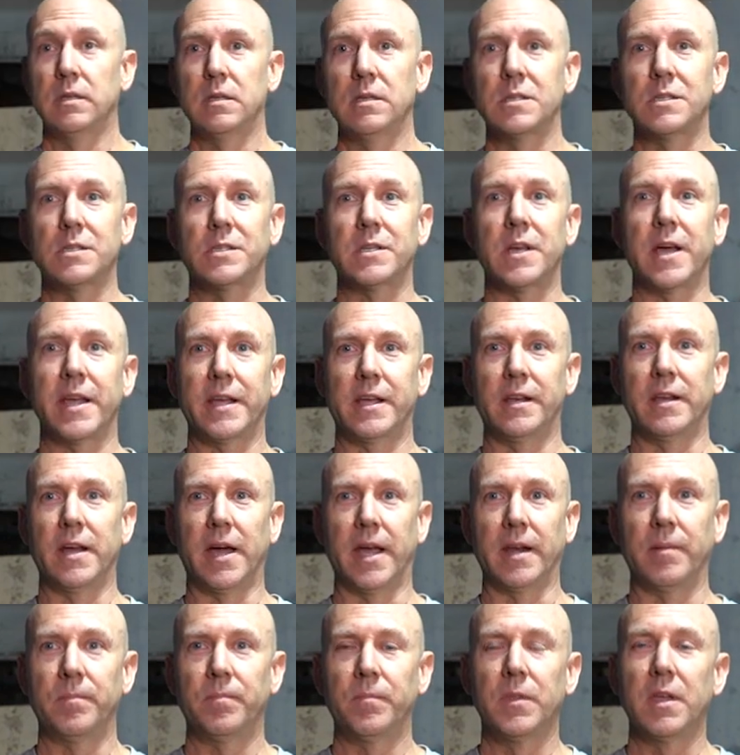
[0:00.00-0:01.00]
Saiga
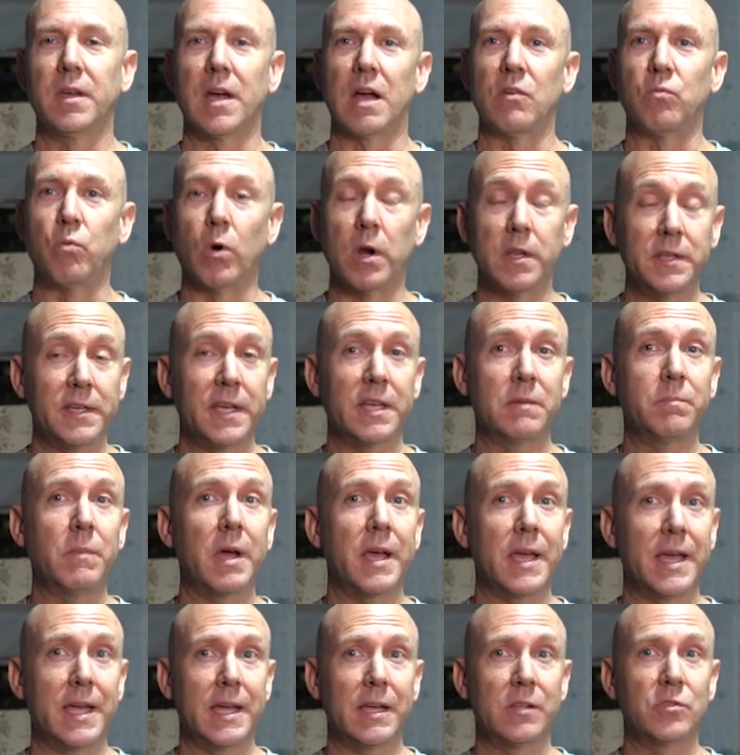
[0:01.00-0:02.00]
9. I've wanted to get
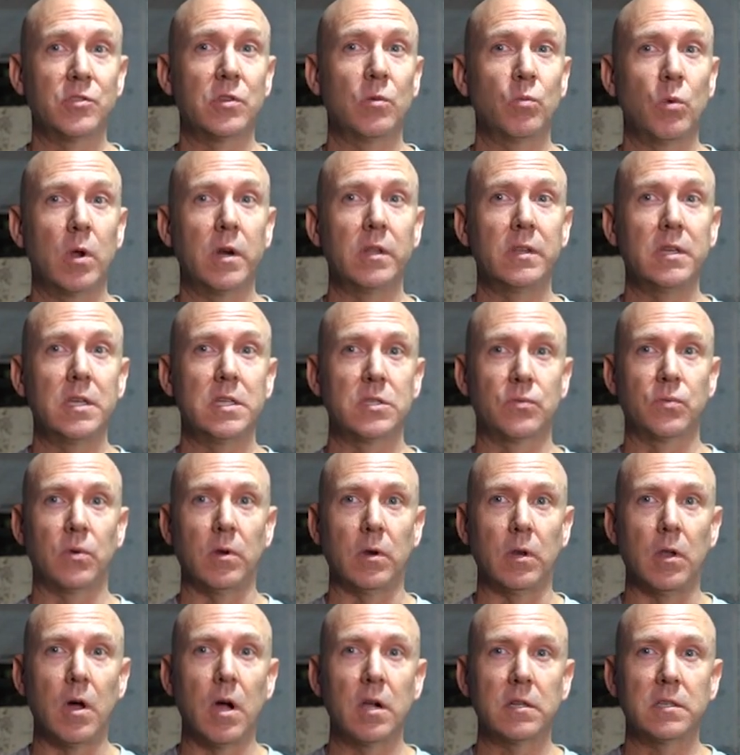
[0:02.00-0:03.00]
my hands on one of these for
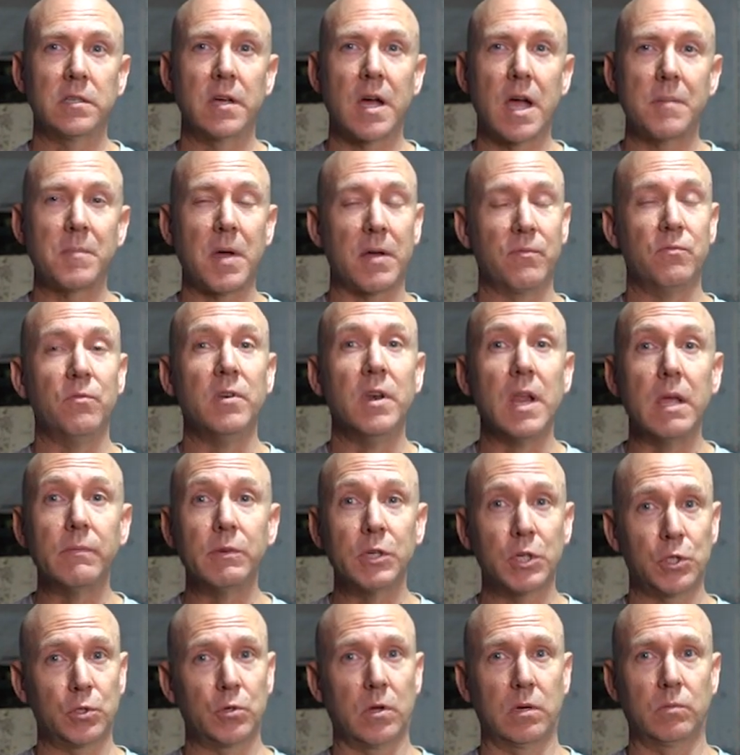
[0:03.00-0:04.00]
a long time. I've
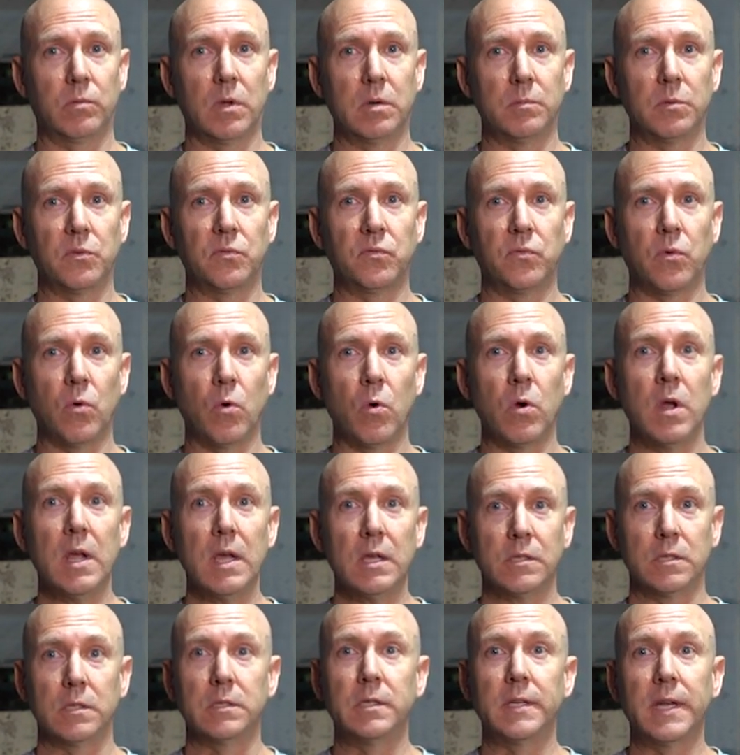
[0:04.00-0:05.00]
never shot one before,
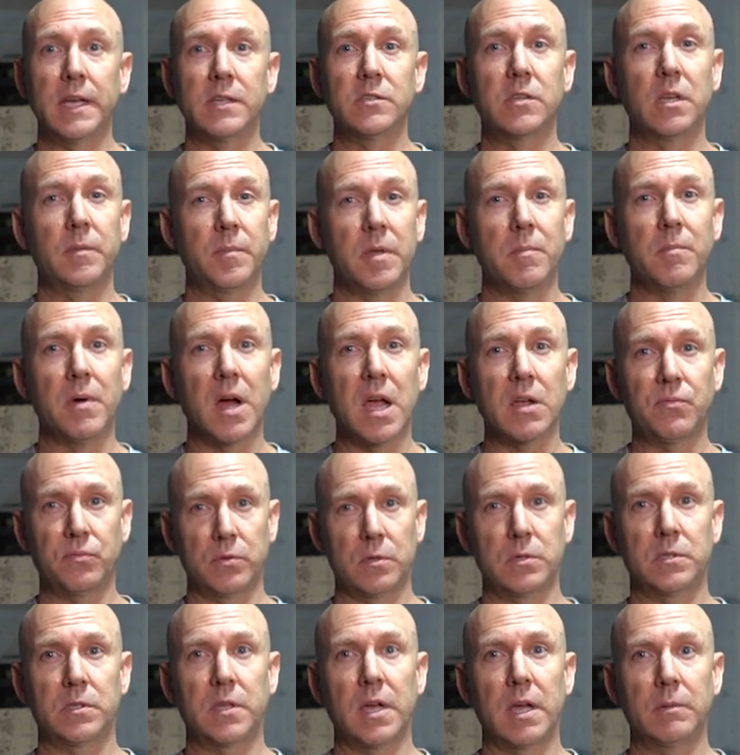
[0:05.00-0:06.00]
so today's going to be my
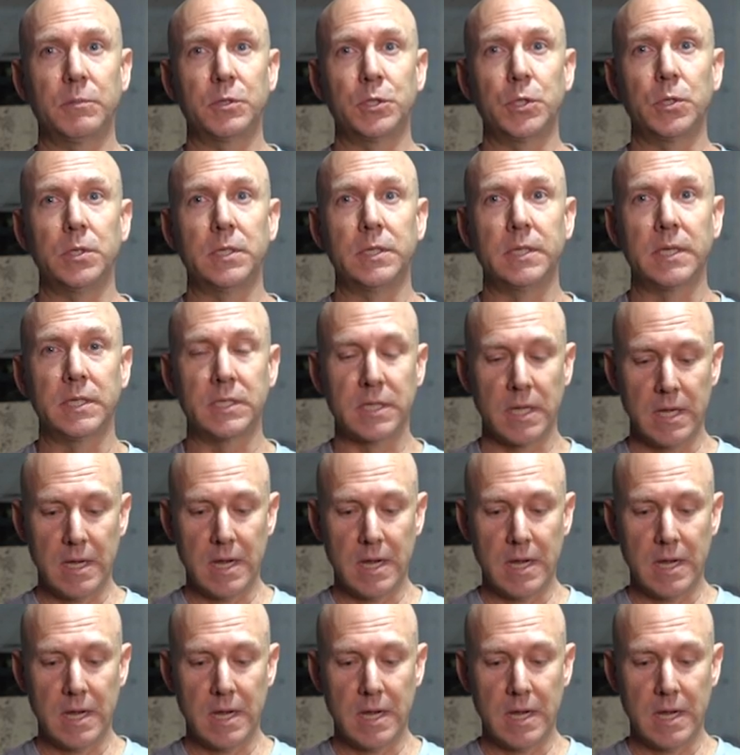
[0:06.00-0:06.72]
first time shooting it.